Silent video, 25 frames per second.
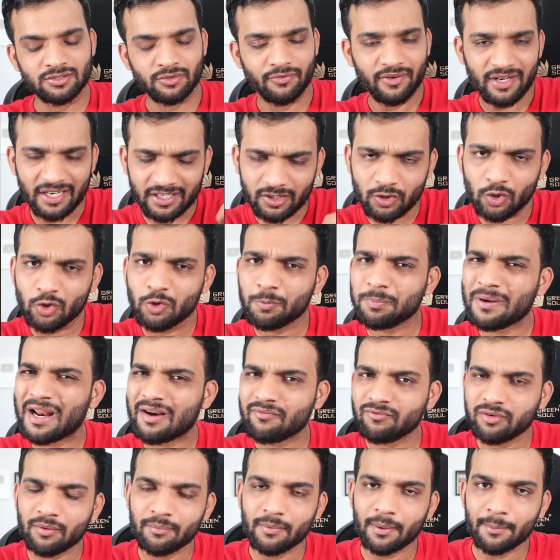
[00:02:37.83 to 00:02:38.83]
So will it go to
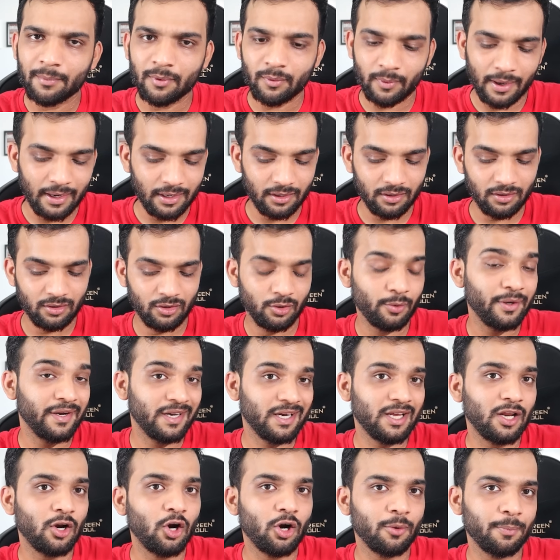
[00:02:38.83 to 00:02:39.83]
platform number one? No,
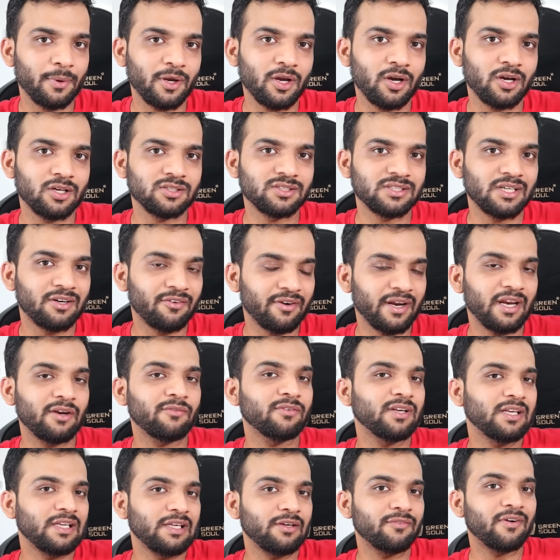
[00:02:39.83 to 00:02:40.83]
it cannot because the
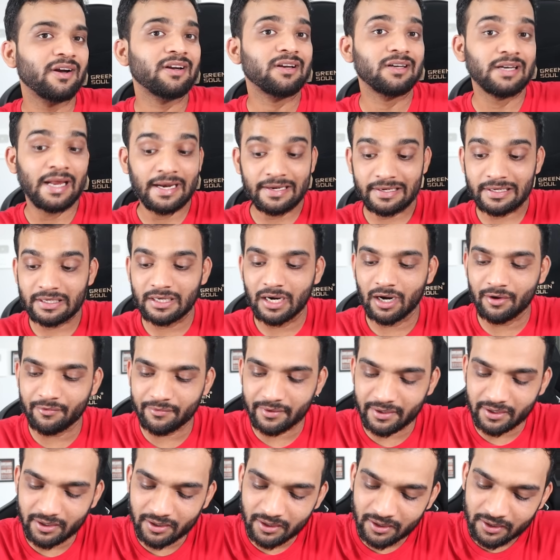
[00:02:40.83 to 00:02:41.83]
train will leave at
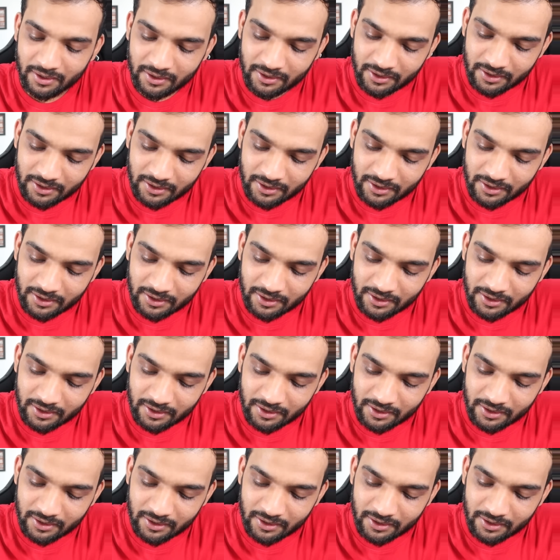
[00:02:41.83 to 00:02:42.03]
1900.